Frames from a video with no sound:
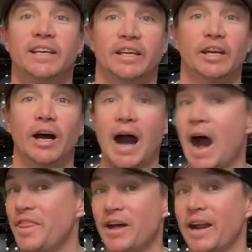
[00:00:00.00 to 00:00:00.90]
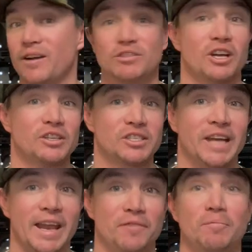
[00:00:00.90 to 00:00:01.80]
You know, I thought I was all
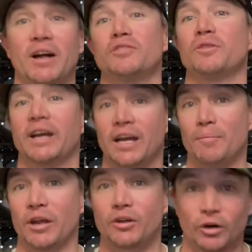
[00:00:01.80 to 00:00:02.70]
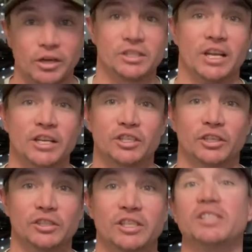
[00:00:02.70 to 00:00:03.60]
set in belts when I got my Core
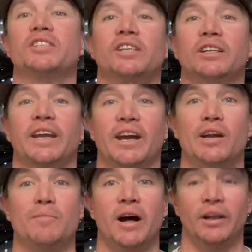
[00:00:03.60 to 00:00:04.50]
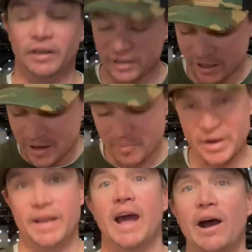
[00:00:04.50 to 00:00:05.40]
Essentials concealed carry belt,
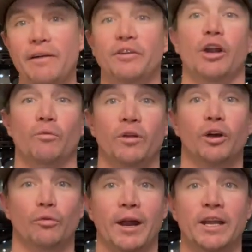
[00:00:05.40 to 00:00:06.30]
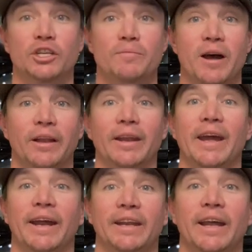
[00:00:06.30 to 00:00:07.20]
but now I've got a real range belt,
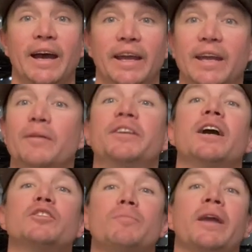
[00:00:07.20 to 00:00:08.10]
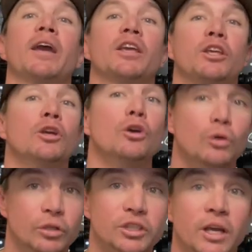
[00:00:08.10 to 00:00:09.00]
and uh, it does make a
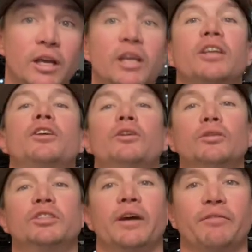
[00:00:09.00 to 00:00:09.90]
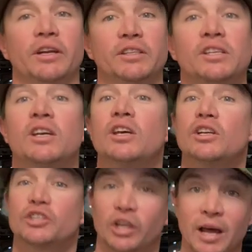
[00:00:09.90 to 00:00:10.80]
huge, huge difference.
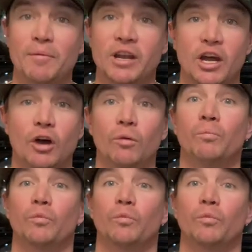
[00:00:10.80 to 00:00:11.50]
So let me know